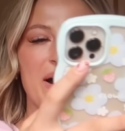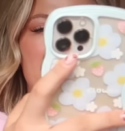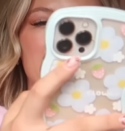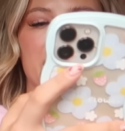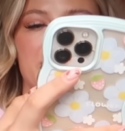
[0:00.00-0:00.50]
back
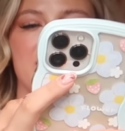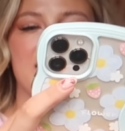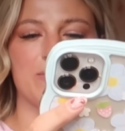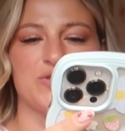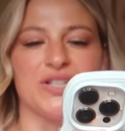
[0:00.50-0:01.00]
on
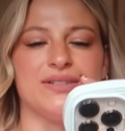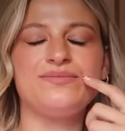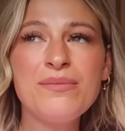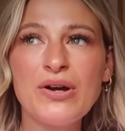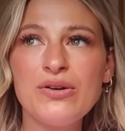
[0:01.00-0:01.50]
contraception?
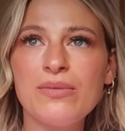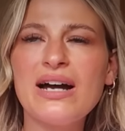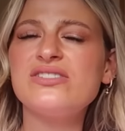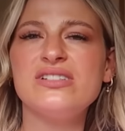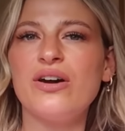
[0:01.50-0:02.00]

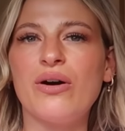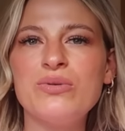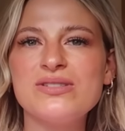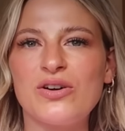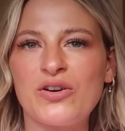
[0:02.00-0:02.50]
Actually, no, I
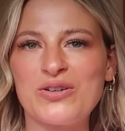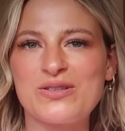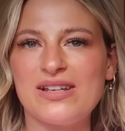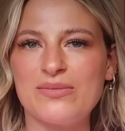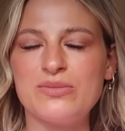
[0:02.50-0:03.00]
wasn't on
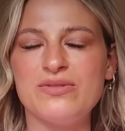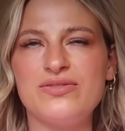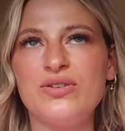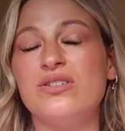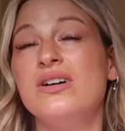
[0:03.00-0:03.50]
contraception
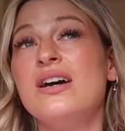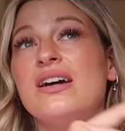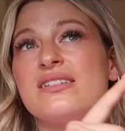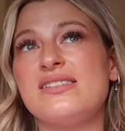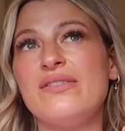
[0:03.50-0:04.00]
before,
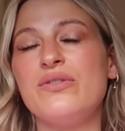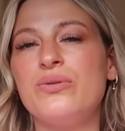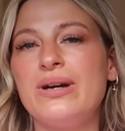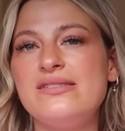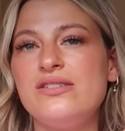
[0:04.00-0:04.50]
because I've
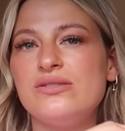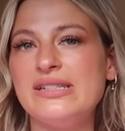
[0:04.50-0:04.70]
always used